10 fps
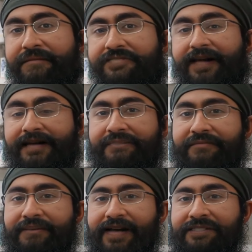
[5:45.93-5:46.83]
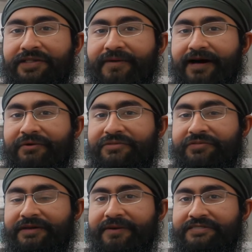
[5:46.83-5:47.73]
10.
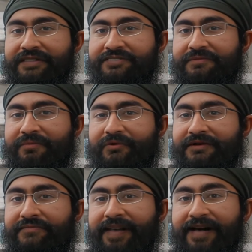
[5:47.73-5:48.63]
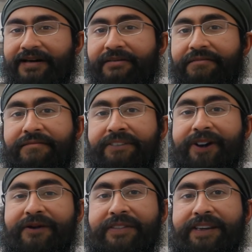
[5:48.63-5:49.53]
Antiviral treatment and supportive care.
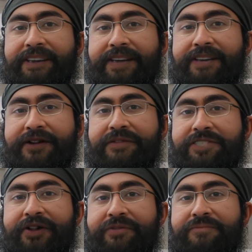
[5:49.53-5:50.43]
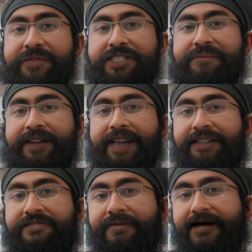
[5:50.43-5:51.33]
Currently, there is no specific
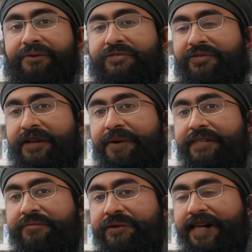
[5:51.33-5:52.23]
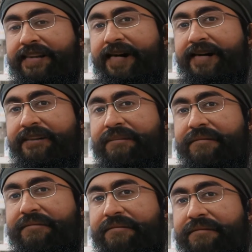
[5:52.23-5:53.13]
antiviral treatment for dengue.
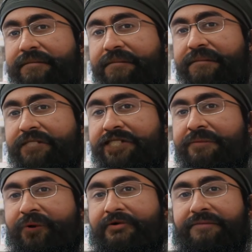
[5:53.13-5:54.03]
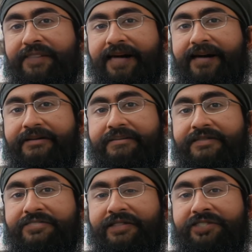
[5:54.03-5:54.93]
Supportive care,
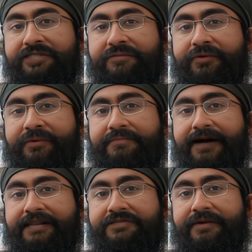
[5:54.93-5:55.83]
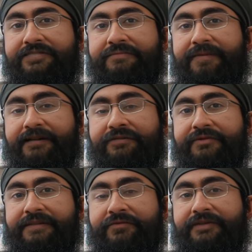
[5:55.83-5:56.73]
such as fluid management and
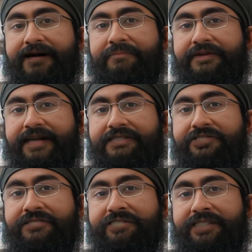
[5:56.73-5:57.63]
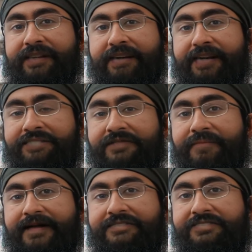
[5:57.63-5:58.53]
monitoring for complications, is
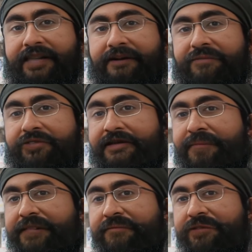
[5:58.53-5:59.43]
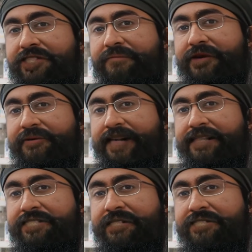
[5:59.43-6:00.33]
the mainstay of treatment for severe
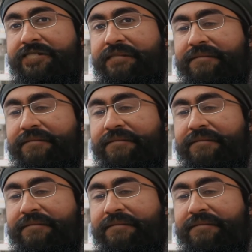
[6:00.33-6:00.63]
cases.